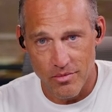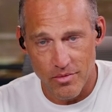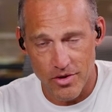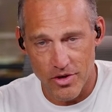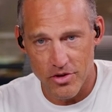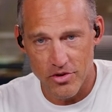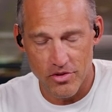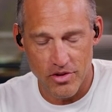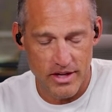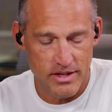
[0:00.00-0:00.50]
when you
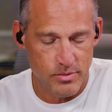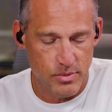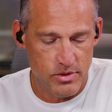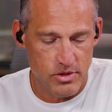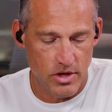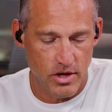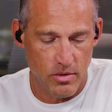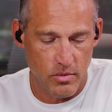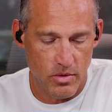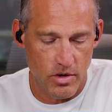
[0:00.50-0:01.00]
turn the light switch
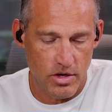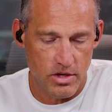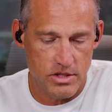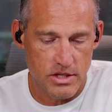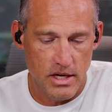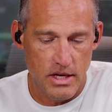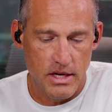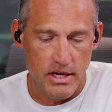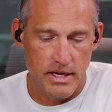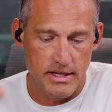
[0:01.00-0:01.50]
on, it works,
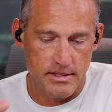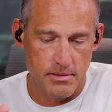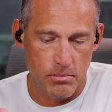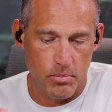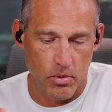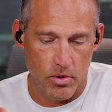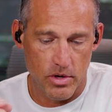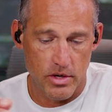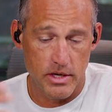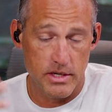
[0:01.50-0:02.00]
is
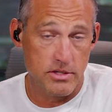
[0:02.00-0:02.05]
important.